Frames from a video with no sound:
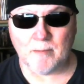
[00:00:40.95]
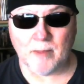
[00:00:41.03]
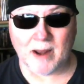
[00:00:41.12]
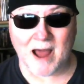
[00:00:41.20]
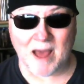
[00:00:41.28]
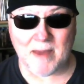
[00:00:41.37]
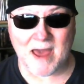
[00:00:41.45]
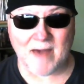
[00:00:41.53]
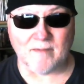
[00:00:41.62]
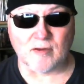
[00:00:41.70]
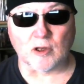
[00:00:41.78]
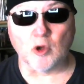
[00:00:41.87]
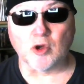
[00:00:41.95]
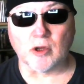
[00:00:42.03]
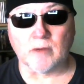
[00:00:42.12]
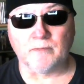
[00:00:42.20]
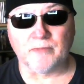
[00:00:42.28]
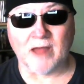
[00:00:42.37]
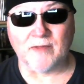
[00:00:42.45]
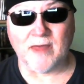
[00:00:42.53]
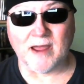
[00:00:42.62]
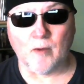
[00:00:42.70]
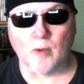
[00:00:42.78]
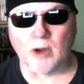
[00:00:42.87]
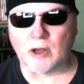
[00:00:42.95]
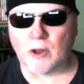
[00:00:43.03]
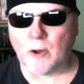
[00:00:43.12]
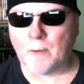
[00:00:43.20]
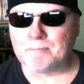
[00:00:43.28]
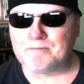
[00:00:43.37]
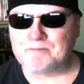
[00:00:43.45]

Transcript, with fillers: But I may have a solution. I think I really do.